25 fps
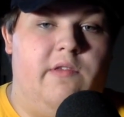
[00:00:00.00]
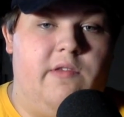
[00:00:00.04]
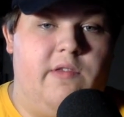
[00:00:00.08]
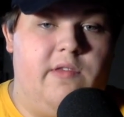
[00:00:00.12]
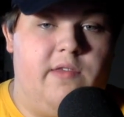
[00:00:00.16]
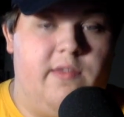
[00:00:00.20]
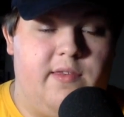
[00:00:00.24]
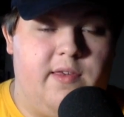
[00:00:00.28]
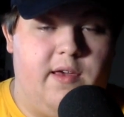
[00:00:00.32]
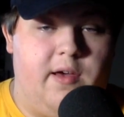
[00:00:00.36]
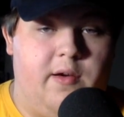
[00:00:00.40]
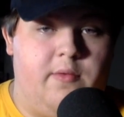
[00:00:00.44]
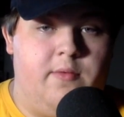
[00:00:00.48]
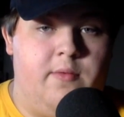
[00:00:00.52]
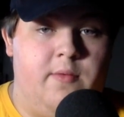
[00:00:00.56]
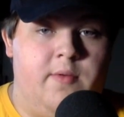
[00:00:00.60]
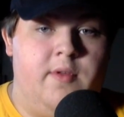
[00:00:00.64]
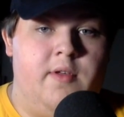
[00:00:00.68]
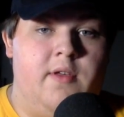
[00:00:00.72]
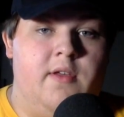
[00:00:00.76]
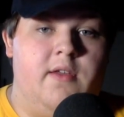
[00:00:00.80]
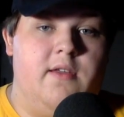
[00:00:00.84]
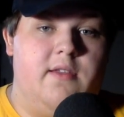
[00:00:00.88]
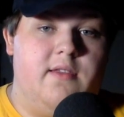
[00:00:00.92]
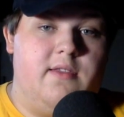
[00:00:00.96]
so,
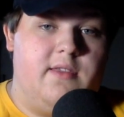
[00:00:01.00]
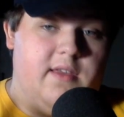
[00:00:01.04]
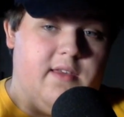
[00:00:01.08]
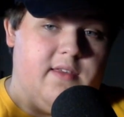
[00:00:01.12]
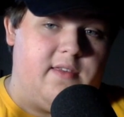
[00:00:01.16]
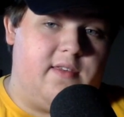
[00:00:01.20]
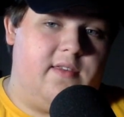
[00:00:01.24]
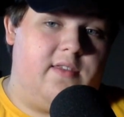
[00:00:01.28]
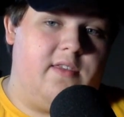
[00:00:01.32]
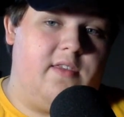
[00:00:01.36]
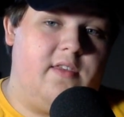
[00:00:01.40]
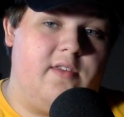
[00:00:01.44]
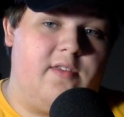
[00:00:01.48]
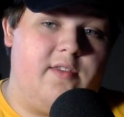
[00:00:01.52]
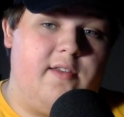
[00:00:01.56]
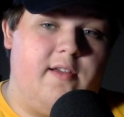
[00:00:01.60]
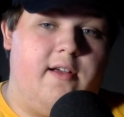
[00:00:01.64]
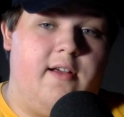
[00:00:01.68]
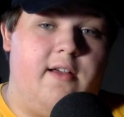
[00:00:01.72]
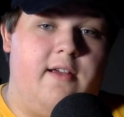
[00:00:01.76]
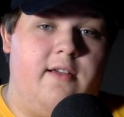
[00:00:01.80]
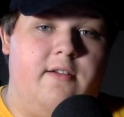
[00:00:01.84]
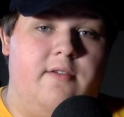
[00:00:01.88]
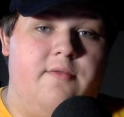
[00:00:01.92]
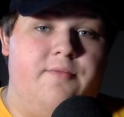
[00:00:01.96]
this is the
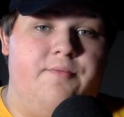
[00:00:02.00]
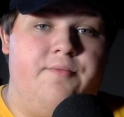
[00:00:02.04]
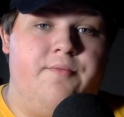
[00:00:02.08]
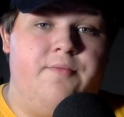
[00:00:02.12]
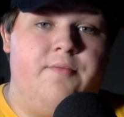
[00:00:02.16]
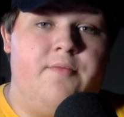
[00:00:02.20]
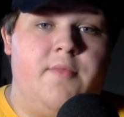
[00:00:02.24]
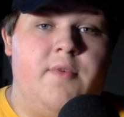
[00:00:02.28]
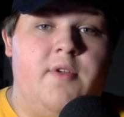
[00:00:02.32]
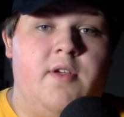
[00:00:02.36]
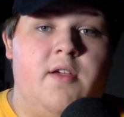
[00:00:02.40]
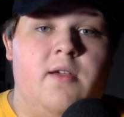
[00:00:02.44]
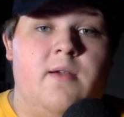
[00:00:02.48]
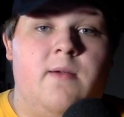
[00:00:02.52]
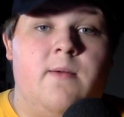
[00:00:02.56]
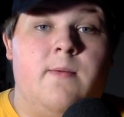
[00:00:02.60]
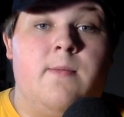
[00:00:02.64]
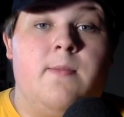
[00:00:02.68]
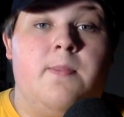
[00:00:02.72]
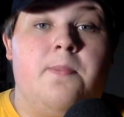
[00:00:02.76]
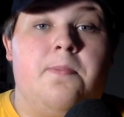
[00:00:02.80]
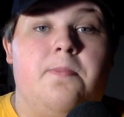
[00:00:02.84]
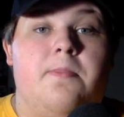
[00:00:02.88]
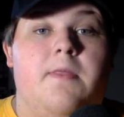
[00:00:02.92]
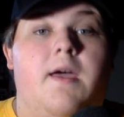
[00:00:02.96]
start
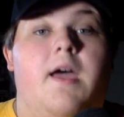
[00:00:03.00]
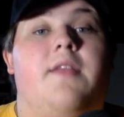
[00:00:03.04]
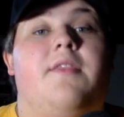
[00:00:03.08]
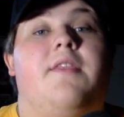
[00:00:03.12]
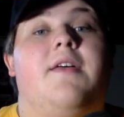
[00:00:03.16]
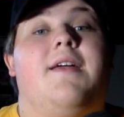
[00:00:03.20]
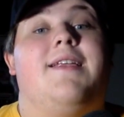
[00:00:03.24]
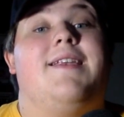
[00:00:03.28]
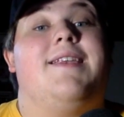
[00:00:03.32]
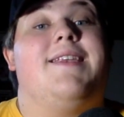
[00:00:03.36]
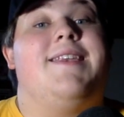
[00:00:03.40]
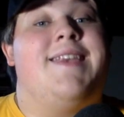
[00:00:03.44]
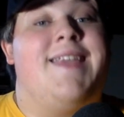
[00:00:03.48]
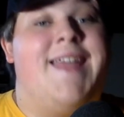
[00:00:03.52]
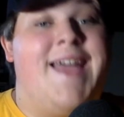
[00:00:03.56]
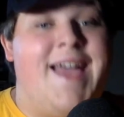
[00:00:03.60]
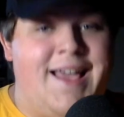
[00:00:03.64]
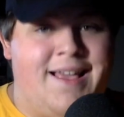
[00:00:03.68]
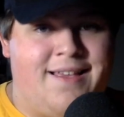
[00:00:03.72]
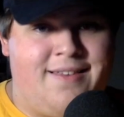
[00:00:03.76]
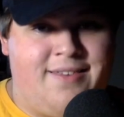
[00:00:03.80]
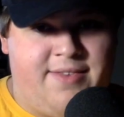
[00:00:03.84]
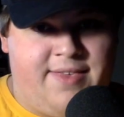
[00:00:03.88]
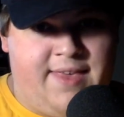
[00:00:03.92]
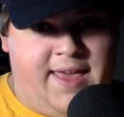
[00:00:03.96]
and then
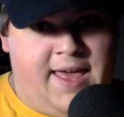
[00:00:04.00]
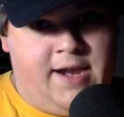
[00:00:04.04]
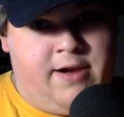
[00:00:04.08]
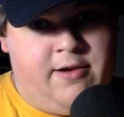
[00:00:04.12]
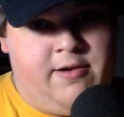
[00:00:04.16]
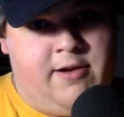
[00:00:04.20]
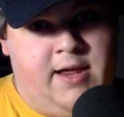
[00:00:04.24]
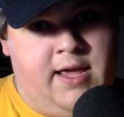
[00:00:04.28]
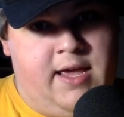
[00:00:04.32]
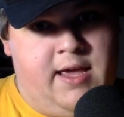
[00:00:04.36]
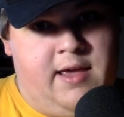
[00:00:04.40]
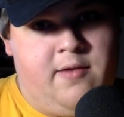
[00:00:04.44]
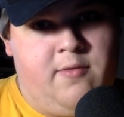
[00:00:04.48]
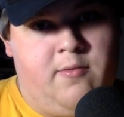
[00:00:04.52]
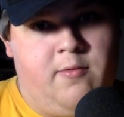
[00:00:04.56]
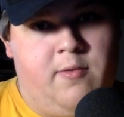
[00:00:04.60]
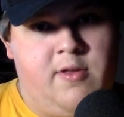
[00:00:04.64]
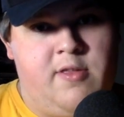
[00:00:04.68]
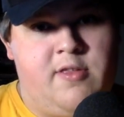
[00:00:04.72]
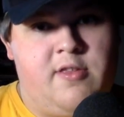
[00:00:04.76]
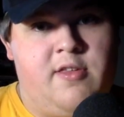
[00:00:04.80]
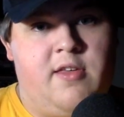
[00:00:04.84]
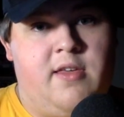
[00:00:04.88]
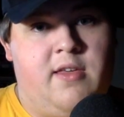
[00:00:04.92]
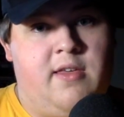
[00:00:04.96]
next Saturday,
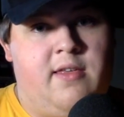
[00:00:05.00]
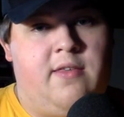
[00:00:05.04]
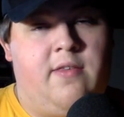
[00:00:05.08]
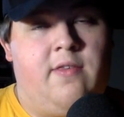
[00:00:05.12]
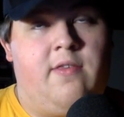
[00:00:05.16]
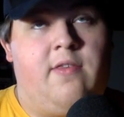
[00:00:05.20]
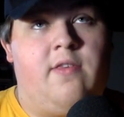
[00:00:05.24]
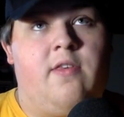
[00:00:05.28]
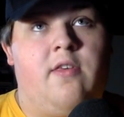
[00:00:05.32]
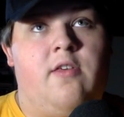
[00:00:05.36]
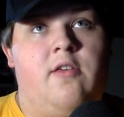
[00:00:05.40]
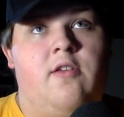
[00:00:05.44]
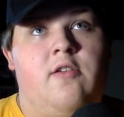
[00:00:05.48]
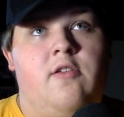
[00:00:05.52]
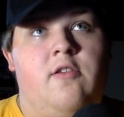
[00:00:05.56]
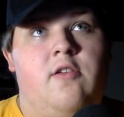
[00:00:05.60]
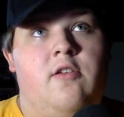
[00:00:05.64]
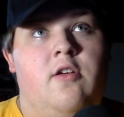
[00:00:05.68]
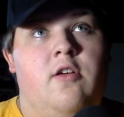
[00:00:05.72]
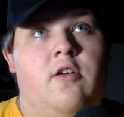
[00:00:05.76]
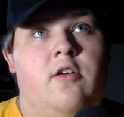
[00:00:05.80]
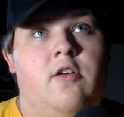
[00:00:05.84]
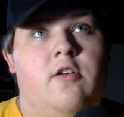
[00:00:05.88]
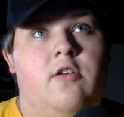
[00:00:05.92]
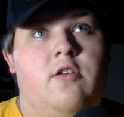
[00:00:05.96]
which is
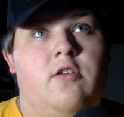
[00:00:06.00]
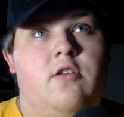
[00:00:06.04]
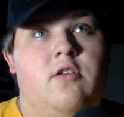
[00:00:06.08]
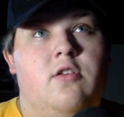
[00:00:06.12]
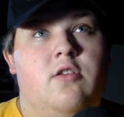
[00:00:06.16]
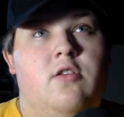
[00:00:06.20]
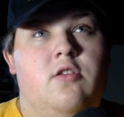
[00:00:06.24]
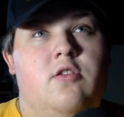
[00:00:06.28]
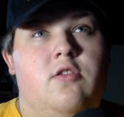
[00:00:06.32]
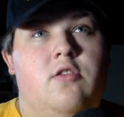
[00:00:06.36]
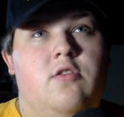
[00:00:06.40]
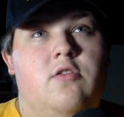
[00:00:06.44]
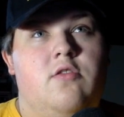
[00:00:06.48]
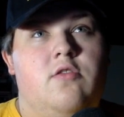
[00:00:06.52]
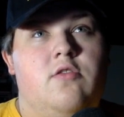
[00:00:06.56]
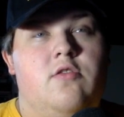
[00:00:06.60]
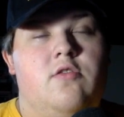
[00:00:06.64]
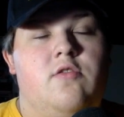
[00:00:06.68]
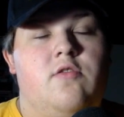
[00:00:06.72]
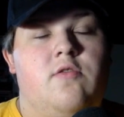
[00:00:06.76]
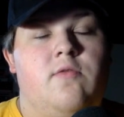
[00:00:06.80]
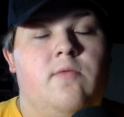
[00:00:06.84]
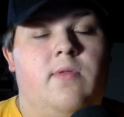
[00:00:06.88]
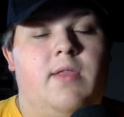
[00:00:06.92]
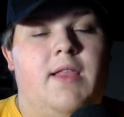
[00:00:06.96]

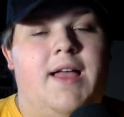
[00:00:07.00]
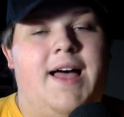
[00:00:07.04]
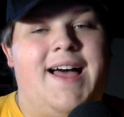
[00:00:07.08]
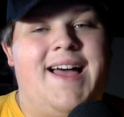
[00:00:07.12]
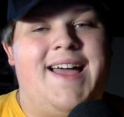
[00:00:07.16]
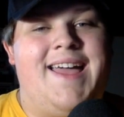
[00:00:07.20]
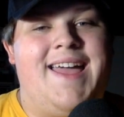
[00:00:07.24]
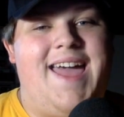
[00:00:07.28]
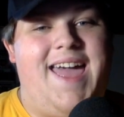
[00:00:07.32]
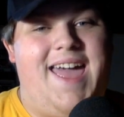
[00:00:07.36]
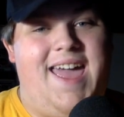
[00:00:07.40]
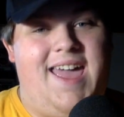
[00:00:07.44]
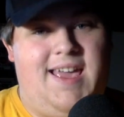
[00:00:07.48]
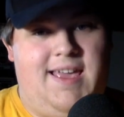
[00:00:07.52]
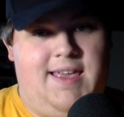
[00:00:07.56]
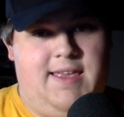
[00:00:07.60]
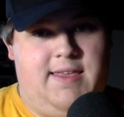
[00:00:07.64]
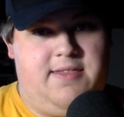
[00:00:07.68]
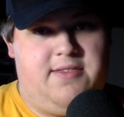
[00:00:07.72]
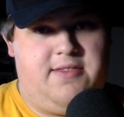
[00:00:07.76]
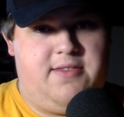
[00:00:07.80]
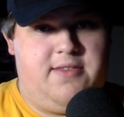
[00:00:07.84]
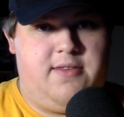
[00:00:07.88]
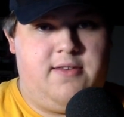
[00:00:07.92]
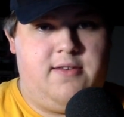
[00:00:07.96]
July
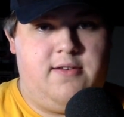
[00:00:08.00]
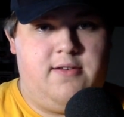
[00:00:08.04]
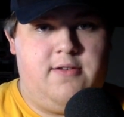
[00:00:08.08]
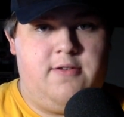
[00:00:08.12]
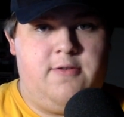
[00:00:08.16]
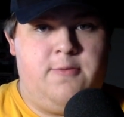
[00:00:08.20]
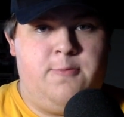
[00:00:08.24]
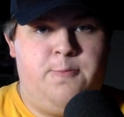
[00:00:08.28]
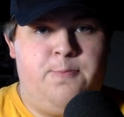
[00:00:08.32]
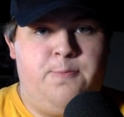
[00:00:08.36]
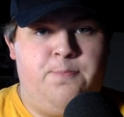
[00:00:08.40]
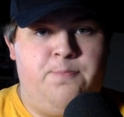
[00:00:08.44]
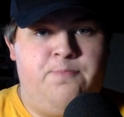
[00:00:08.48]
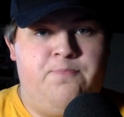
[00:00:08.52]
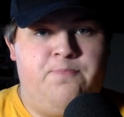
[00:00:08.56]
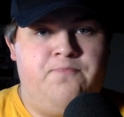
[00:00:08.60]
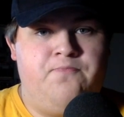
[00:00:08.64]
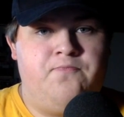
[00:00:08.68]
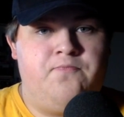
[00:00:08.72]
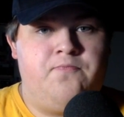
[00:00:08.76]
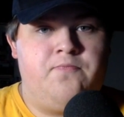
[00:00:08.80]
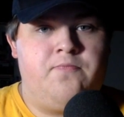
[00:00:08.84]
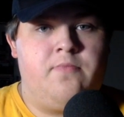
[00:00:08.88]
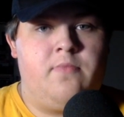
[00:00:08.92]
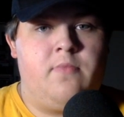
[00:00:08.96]
8th,
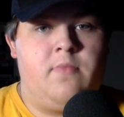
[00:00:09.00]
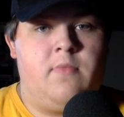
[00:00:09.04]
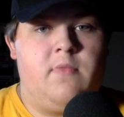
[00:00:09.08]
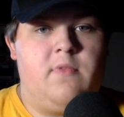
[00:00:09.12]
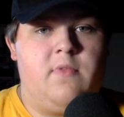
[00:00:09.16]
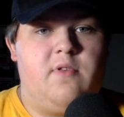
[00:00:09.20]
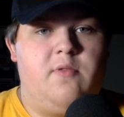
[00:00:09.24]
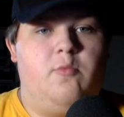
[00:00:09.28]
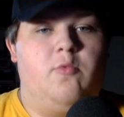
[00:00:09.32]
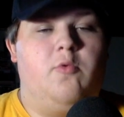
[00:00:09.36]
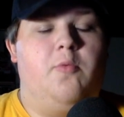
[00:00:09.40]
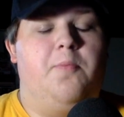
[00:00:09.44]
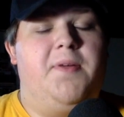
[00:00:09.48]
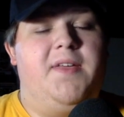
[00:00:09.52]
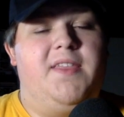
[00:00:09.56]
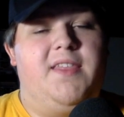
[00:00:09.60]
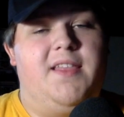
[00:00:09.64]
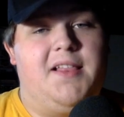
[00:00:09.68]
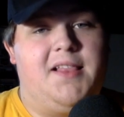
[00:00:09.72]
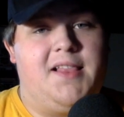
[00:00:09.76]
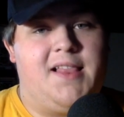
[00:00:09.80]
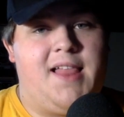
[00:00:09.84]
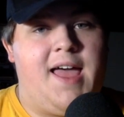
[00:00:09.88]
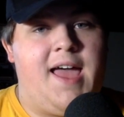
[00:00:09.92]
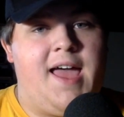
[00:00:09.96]
will be
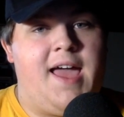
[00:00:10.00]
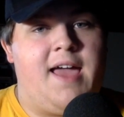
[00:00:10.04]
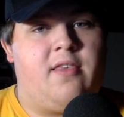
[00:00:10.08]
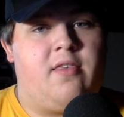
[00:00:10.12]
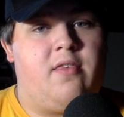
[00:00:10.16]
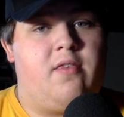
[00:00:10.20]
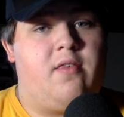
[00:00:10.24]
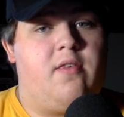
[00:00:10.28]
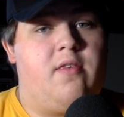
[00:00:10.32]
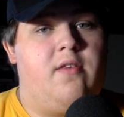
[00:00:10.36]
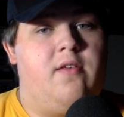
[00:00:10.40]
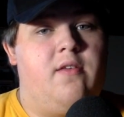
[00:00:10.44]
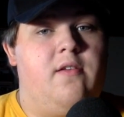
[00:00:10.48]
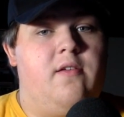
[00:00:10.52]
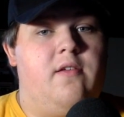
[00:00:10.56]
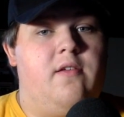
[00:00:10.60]
the last